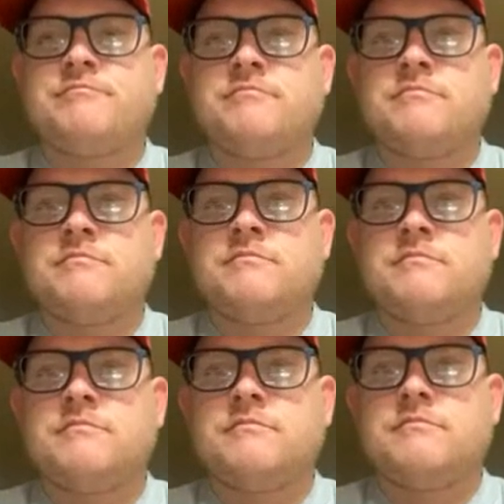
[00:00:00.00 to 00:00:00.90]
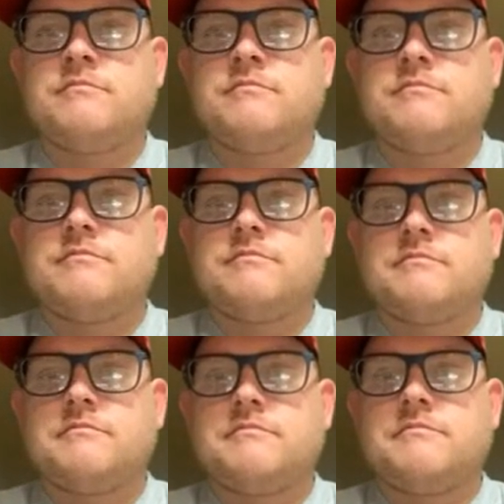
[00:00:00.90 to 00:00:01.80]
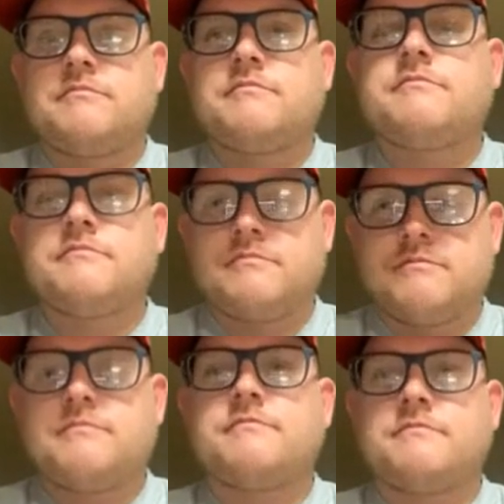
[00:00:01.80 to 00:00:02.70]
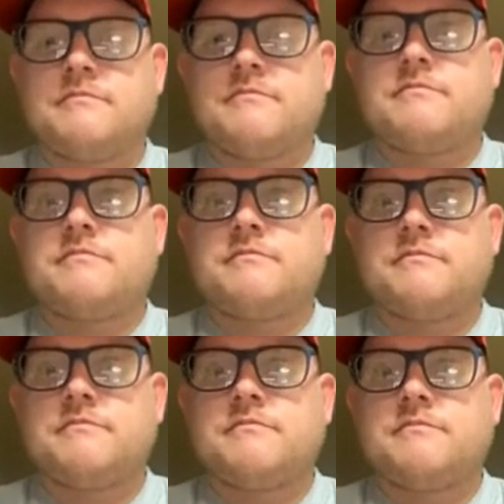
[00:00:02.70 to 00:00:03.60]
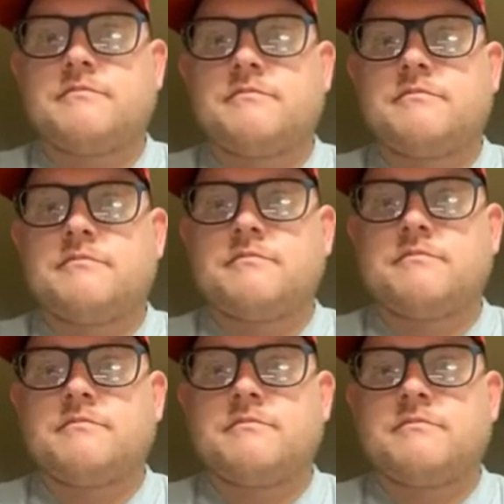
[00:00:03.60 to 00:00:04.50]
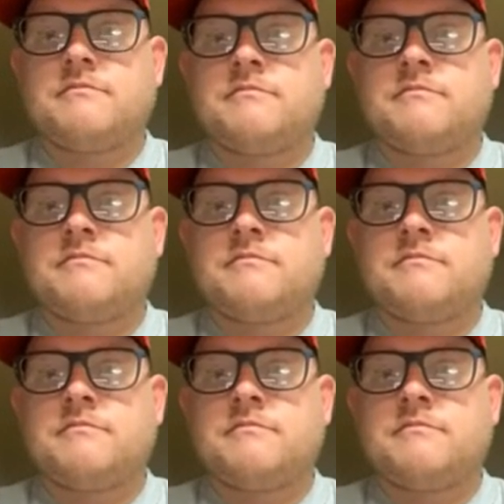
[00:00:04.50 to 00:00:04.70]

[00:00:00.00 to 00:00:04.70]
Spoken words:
No words are spoken by the person on screen.